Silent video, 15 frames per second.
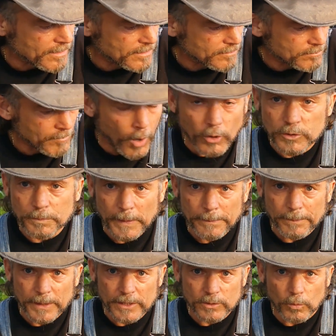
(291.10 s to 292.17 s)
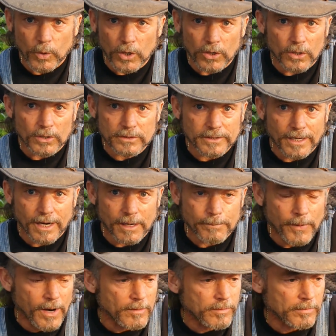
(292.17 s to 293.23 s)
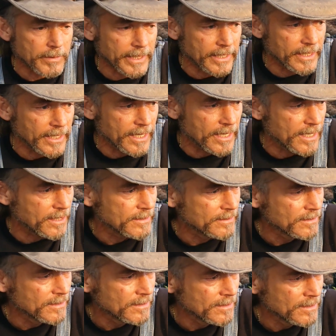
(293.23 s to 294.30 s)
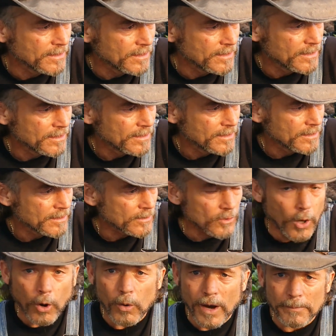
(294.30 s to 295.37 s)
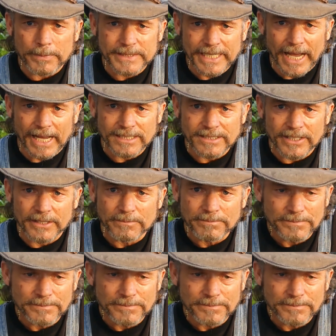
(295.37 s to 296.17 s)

Most people in the world are probably low on potassium,